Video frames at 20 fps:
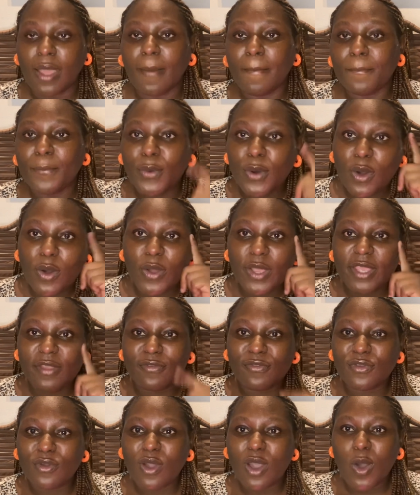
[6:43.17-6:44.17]
But
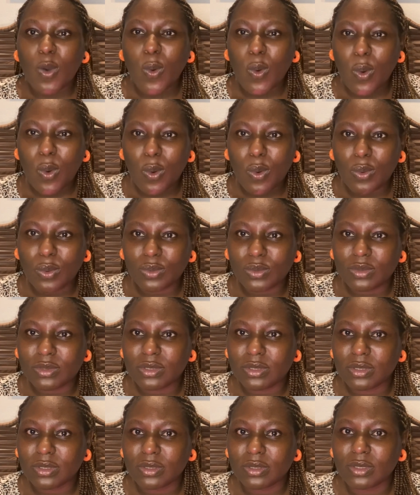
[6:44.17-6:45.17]
if you are old,
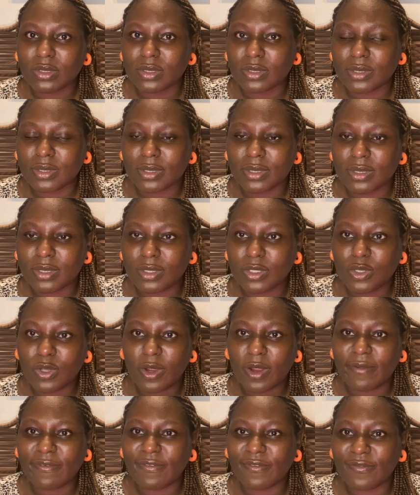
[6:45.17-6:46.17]

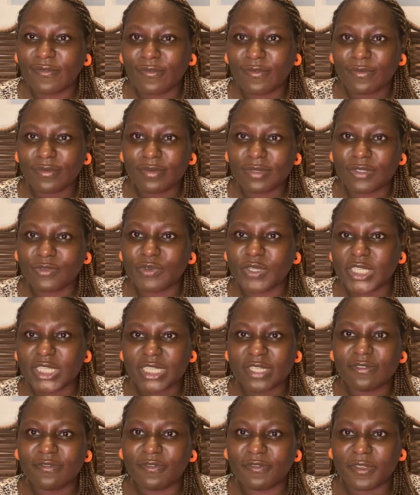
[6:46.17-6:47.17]
you're
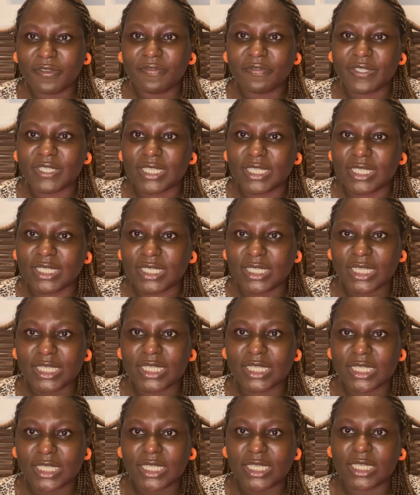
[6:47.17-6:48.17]
reaching 50,
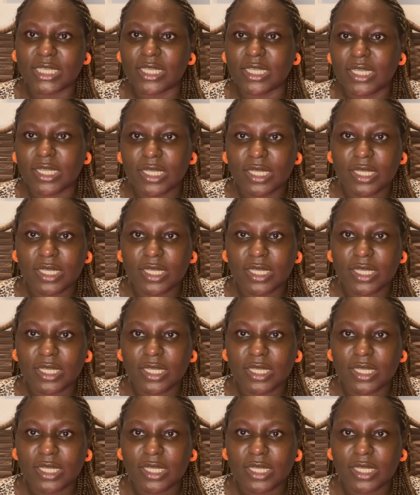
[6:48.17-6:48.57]
60,